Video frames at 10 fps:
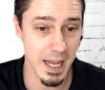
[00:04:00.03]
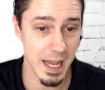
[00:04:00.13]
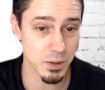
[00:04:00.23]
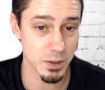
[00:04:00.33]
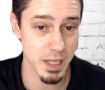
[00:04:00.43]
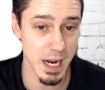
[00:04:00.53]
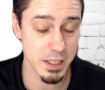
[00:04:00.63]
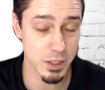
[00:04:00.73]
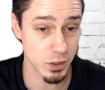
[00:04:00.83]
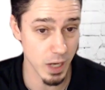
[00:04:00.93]
this
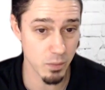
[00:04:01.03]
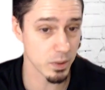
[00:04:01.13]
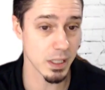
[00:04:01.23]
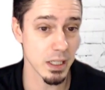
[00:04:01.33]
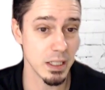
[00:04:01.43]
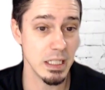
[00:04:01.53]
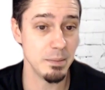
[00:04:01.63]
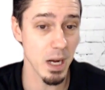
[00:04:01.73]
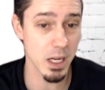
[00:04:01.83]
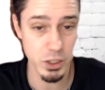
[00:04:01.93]
exercise, you're not really going to
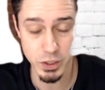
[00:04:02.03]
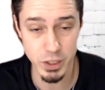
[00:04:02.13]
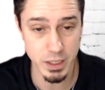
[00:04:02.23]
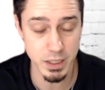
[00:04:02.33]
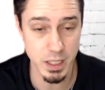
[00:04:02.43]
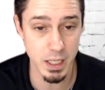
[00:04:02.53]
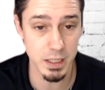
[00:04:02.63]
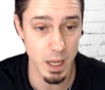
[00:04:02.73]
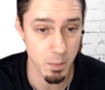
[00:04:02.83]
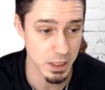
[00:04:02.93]
need much, just
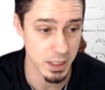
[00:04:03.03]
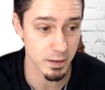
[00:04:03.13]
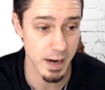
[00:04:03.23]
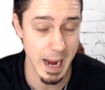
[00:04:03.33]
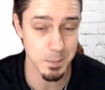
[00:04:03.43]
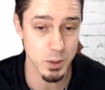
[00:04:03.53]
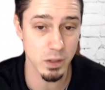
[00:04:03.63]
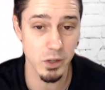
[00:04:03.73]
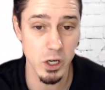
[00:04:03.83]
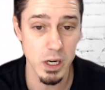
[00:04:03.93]
a TimeXtender app
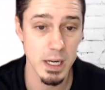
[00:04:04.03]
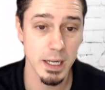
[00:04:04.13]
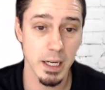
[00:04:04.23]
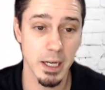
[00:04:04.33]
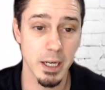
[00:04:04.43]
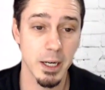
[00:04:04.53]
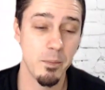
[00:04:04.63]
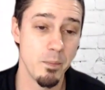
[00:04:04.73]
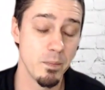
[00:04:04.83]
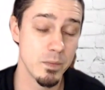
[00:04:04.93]
server
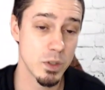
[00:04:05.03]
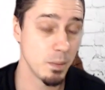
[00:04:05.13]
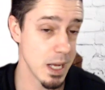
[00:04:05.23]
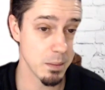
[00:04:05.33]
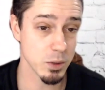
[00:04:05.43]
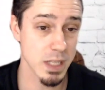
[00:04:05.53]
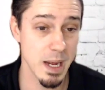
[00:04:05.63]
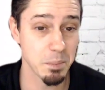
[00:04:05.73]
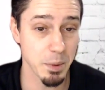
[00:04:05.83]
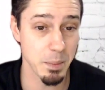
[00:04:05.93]
to be able
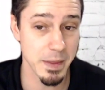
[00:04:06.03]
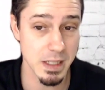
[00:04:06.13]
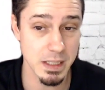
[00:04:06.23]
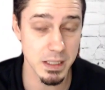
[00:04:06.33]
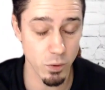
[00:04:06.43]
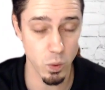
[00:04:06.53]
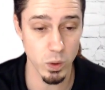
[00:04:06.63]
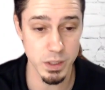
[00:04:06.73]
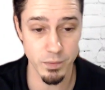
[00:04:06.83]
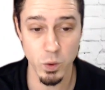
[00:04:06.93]
to implement this. Of
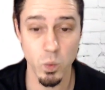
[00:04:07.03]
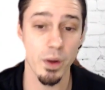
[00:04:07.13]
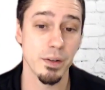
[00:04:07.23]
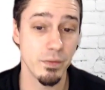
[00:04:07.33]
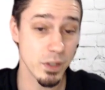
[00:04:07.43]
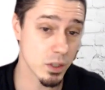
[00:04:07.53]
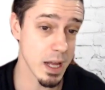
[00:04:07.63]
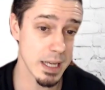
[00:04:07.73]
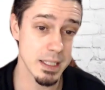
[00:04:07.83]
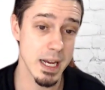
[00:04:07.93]
course, if you want to
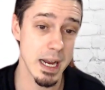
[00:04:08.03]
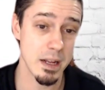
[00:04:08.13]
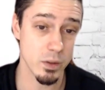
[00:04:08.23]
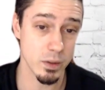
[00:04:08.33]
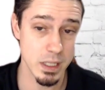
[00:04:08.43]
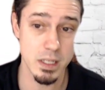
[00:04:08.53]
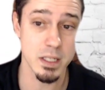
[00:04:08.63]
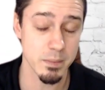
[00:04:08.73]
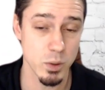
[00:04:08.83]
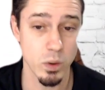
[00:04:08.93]
visualize the data, you'll need
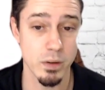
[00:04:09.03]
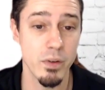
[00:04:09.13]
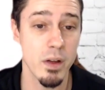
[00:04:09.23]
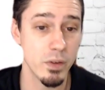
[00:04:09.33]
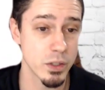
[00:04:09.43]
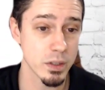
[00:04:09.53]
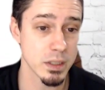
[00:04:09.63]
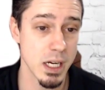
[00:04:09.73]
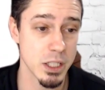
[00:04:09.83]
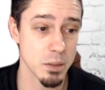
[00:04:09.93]
some sort of
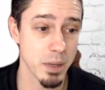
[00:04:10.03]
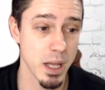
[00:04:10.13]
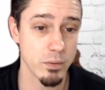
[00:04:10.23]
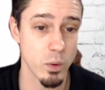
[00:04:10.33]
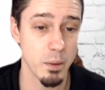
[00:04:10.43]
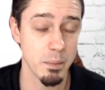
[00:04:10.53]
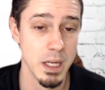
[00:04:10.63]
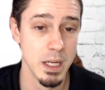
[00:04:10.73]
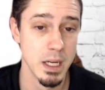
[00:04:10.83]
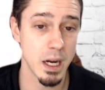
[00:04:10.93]
visualization
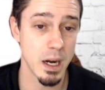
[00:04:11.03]
platform.